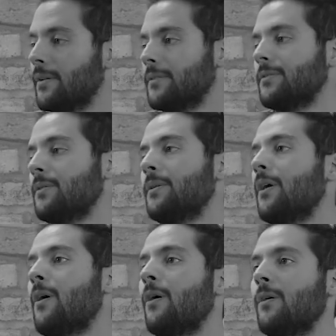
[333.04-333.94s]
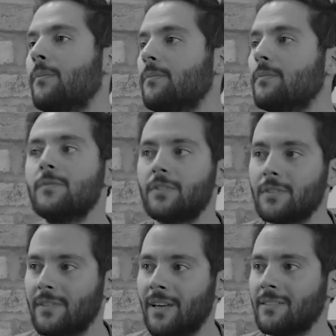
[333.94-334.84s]
so it all
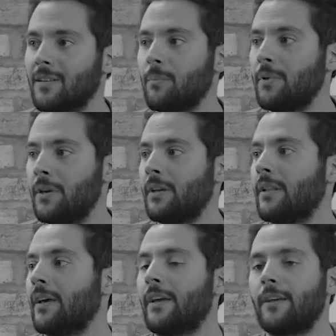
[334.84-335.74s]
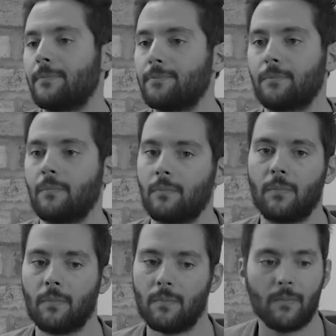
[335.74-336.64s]
just ends up being like
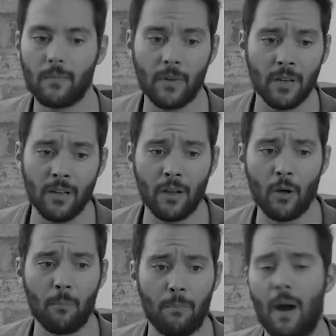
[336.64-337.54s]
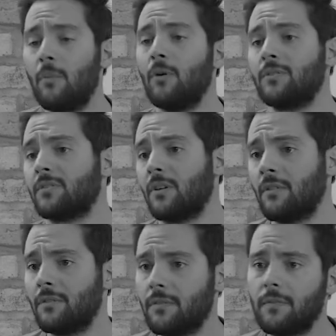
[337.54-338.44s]
little bubbles
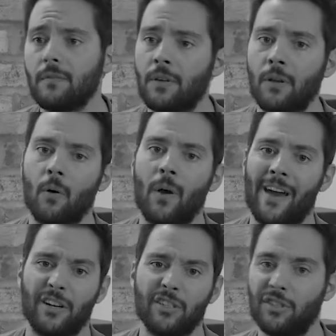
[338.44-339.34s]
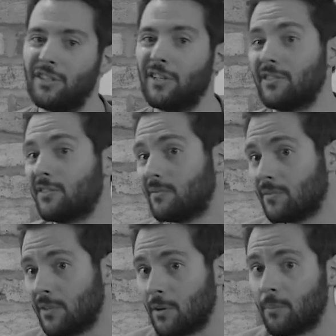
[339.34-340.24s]
of energy that
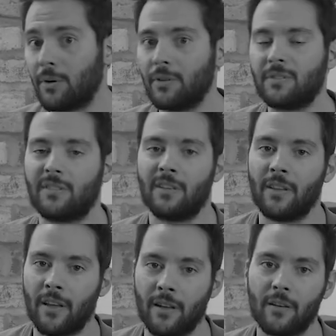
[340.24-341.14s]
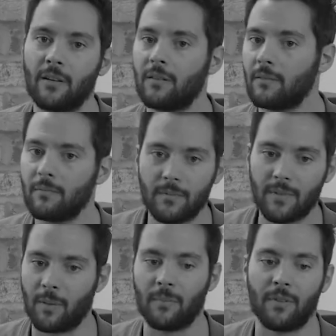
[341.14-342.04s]
burst, and then
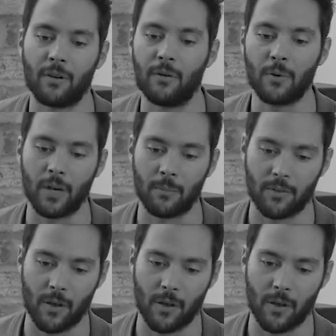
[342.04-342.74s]
something new comes